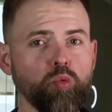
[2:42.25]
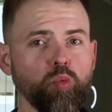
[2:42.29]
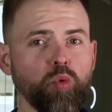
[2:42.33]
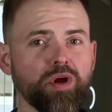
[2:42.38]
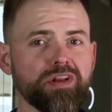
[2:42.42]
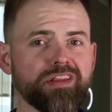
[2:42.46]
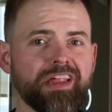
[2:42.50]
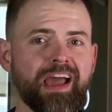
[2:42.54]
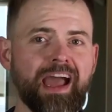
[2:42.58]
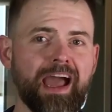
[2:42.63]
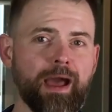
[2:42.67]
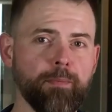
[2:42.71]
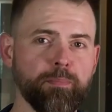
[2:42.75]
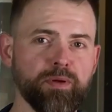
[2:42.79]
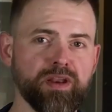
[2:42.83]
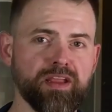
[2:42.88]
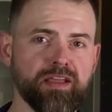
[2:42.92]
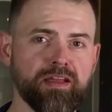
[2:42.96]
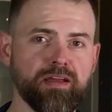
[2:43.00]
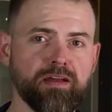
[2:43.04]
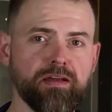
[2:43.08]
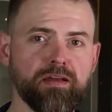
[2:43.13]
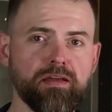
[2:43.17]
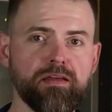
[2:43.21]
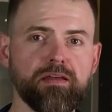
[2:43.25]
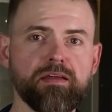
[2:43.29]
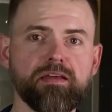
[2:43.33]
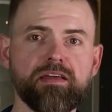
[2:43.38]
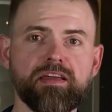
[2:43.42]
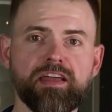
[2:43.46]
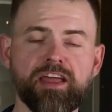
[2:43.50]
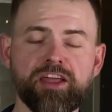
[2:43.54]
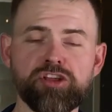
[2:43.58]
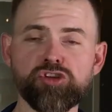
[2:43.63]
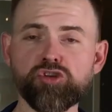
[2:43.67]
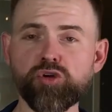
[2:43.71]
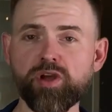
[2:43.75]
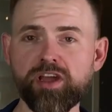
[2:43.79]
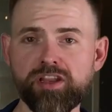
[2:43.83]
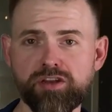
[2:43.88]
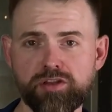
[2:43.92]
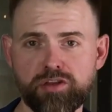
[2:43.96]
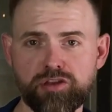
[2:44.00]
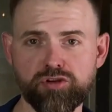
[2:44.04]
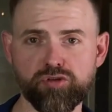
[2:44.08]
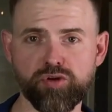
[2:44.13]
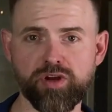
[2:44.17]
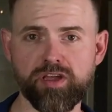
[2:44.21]
what's happening in your
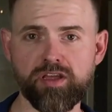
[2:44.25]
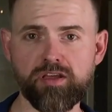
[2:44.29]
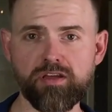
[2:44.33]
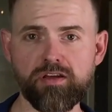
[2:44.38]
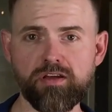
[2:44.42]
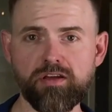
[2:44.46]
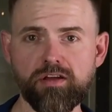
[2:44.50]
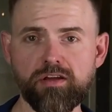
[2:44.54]
industry,